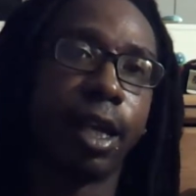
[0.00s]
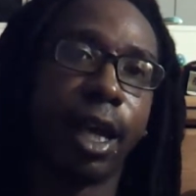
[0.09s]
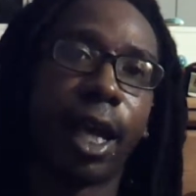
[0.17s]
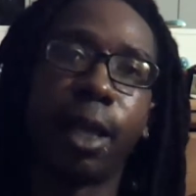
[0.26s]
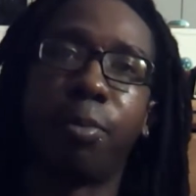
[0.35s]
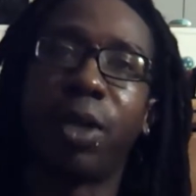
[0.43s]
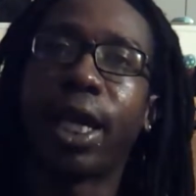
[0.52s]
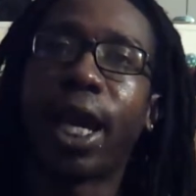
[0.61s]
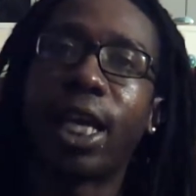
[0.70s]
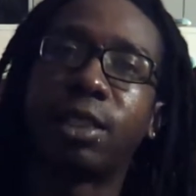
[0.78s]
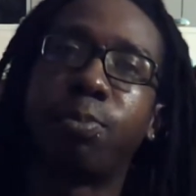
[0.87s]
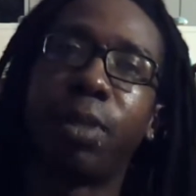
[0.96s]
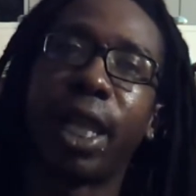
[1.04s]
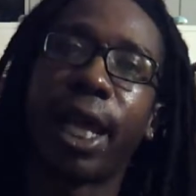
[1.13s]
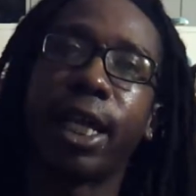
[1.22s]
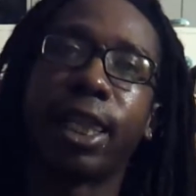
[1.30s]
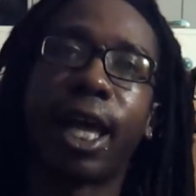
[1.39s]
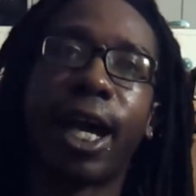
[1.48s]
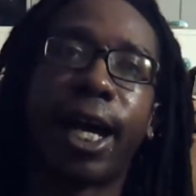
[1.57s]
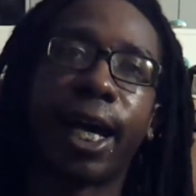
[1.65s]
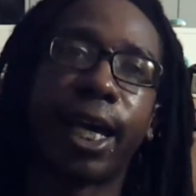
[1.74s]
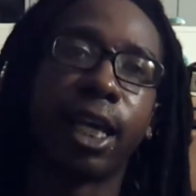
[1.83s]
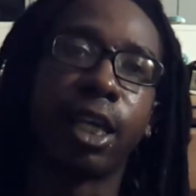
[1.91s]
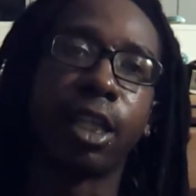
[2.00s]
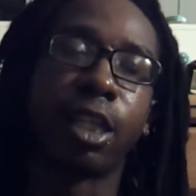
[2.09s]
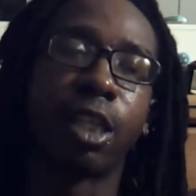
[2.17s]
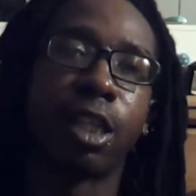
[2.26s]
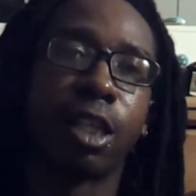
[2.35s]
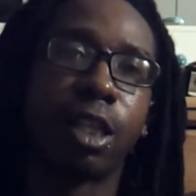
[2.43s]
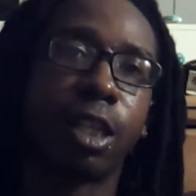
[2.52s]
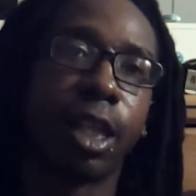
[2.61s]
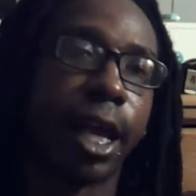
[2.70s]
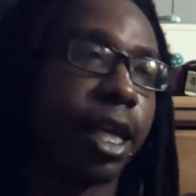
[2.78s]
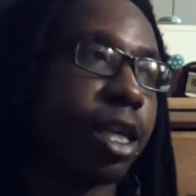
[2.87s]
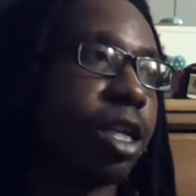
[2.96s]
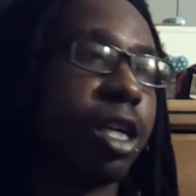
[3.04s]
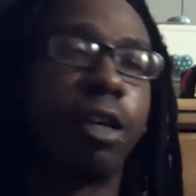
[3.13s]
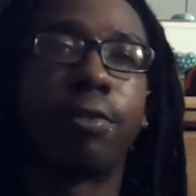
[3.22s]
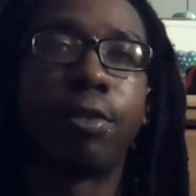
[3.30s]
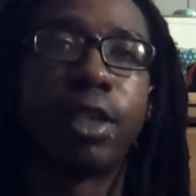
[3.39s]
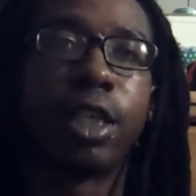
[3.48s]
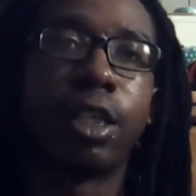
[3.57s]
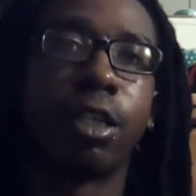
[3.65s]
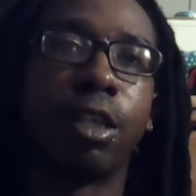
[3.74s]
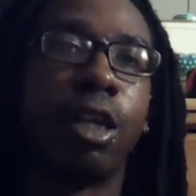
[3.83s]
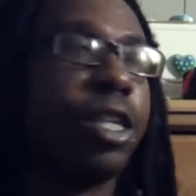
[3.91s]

had a big ass black line like covering